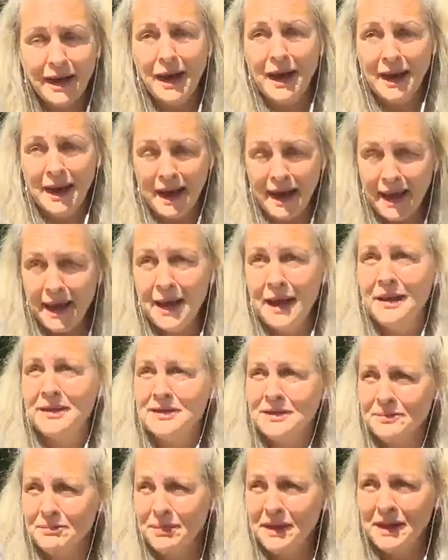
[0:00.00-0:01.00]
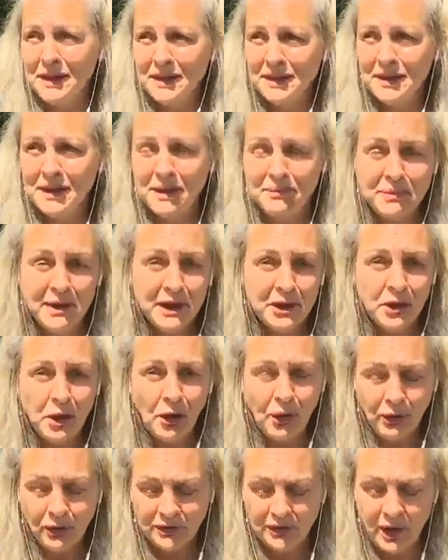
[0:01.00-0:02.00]
had a big
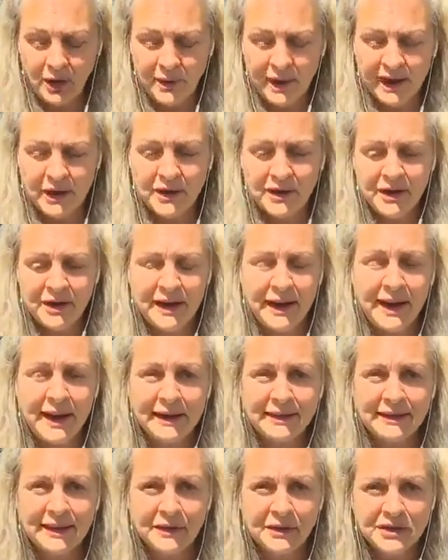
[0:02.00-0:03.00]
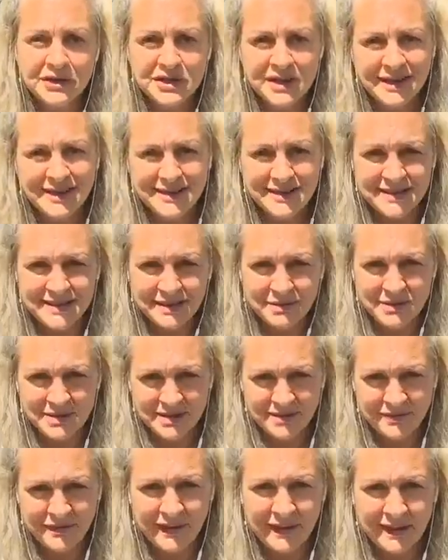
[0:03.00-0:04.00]
cold going on. I had laryngitis. I
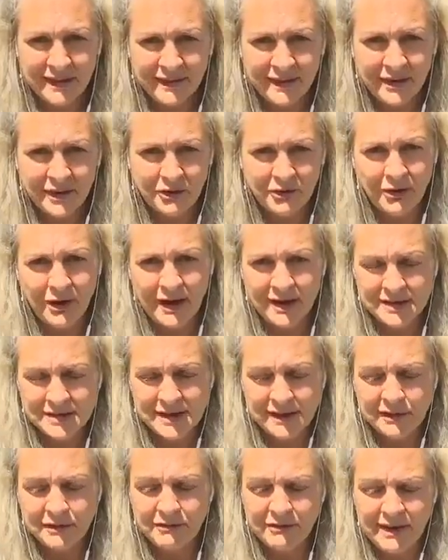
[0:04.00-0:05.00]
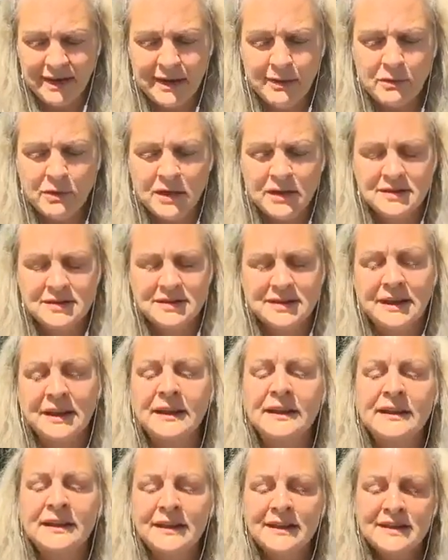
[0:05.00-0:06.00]
wasn't feeling that great, and it really was
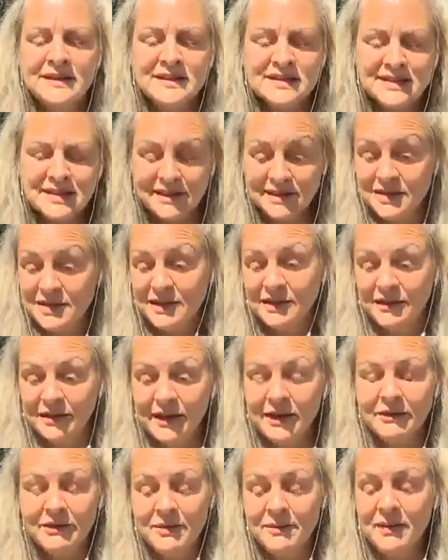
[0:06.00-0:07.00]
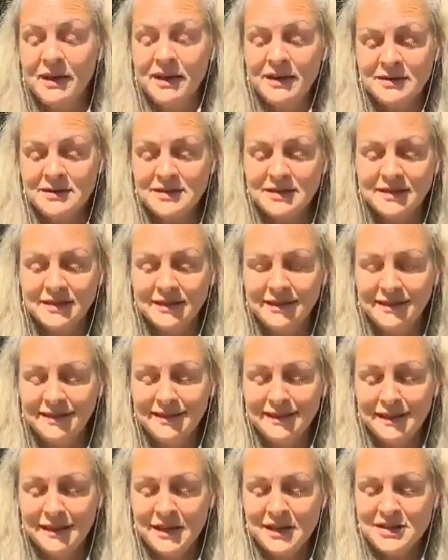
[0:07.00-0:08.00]
such a great reminder
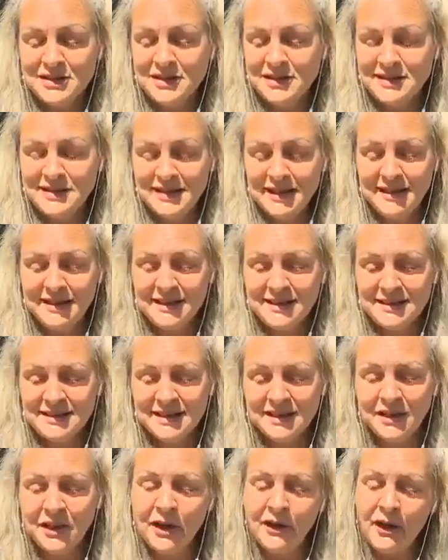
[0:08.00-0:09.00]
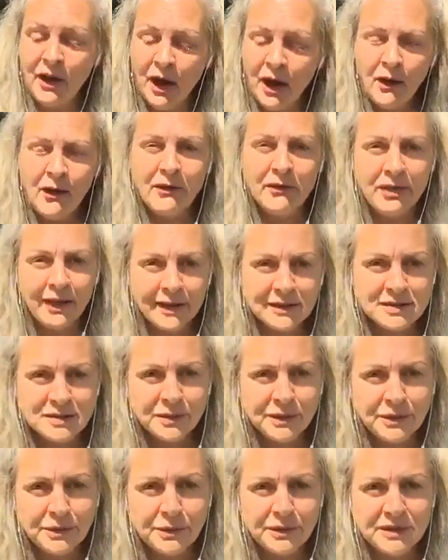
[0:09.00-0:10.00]
to see this and go, oh,
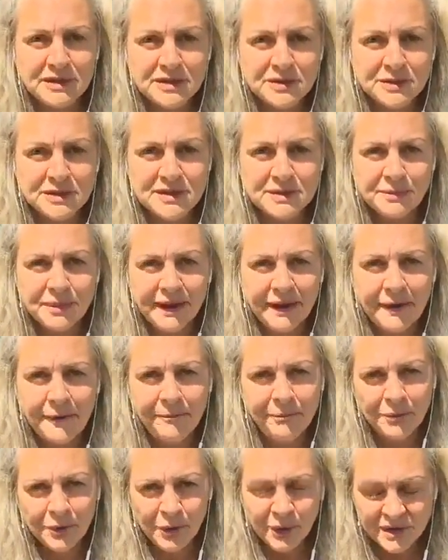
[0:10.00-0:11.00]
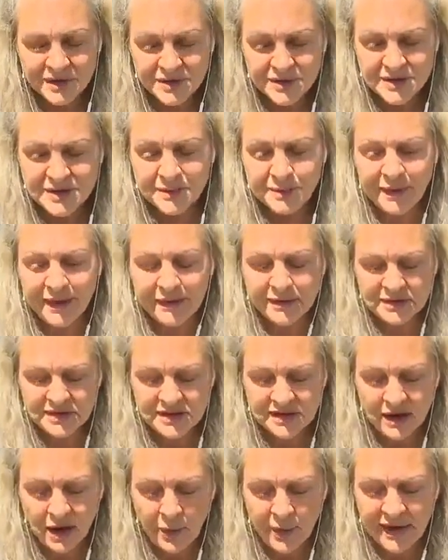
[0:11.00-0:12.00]
that's what August was about. August was about
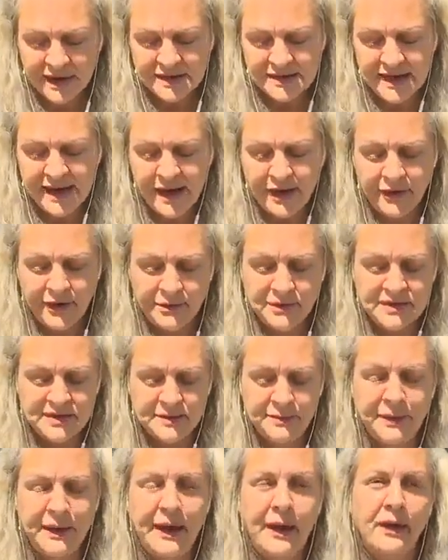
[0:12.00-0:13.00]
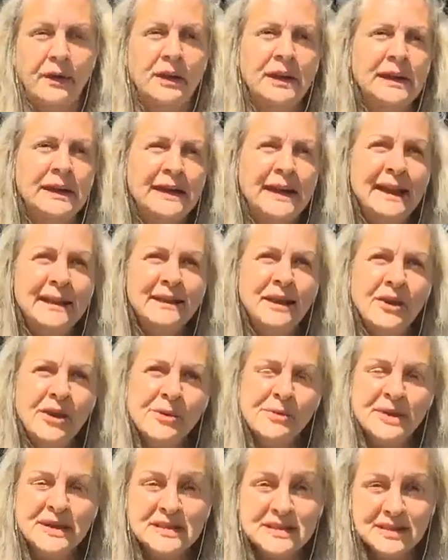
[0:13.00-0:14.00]
slowing down. It was about
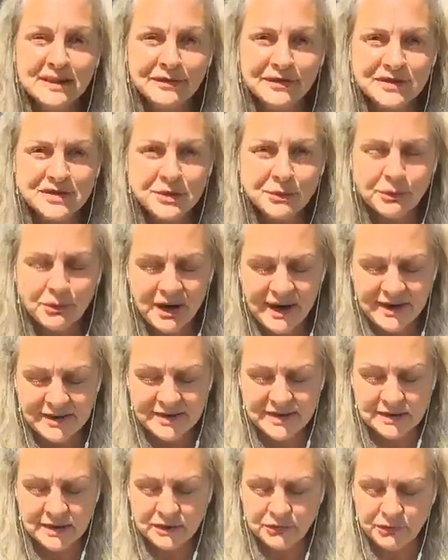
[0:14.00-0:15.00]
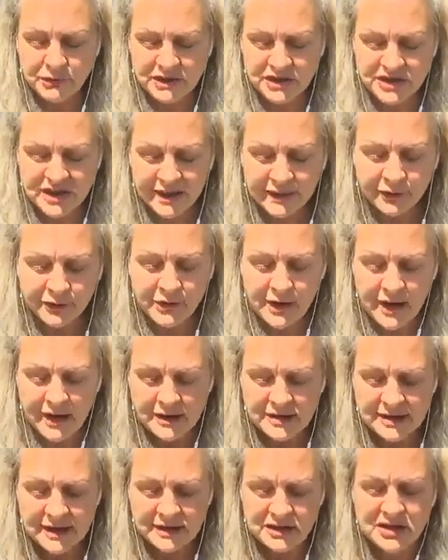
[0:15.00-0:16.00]
allowing myself to rest and
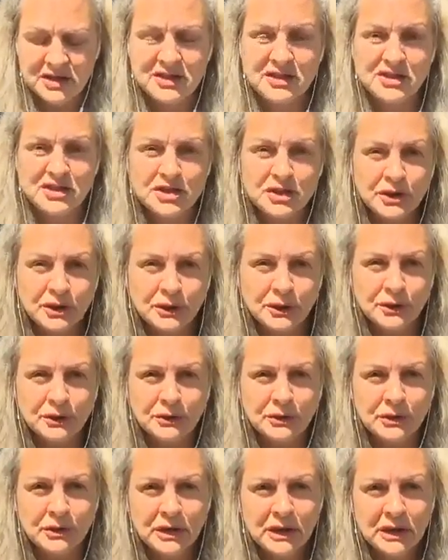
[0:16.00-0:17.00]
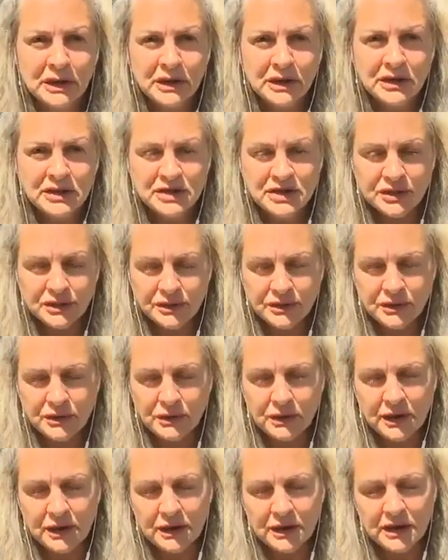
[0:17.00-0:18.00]
regenerate and just do
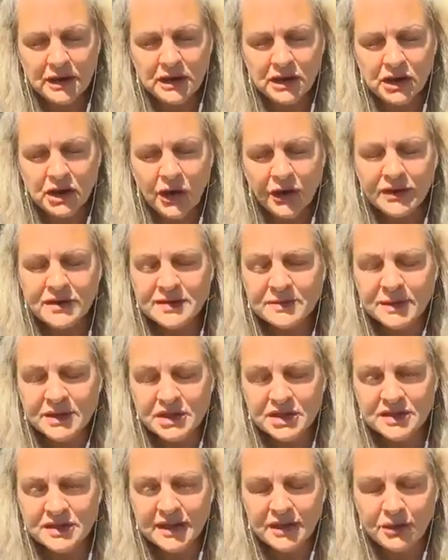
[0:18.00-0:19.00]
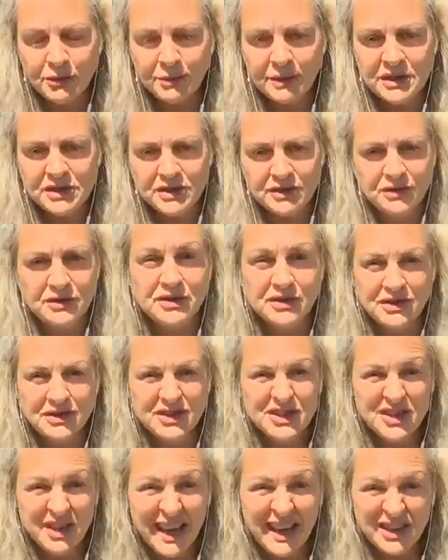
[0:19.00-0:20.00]
not as much as I normally do,
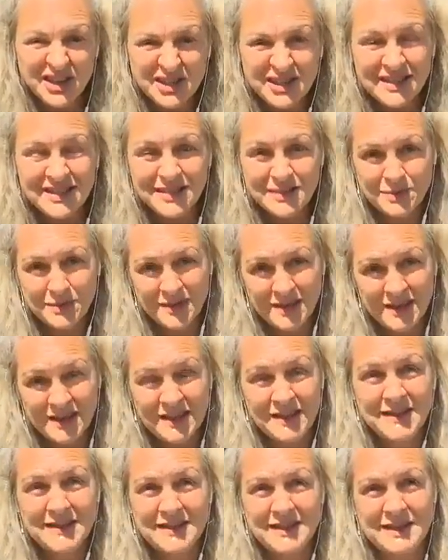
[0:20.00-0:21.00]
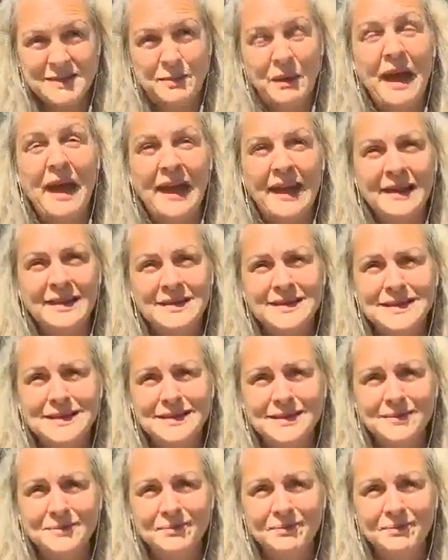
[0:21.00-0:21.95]
to actually sit in the space